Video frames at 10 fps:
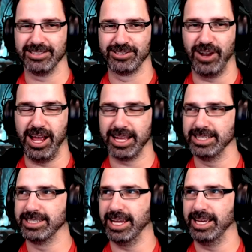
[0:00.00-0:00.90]

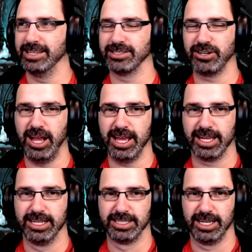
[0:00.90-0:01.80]
Dragon Tales,
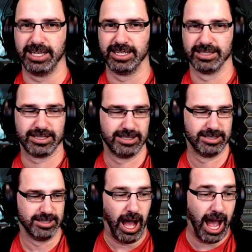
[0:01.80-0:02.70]
Dragon Tales. So
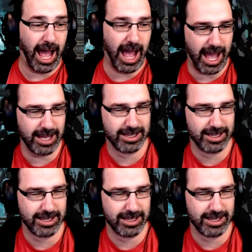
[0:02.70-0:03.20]
ah! For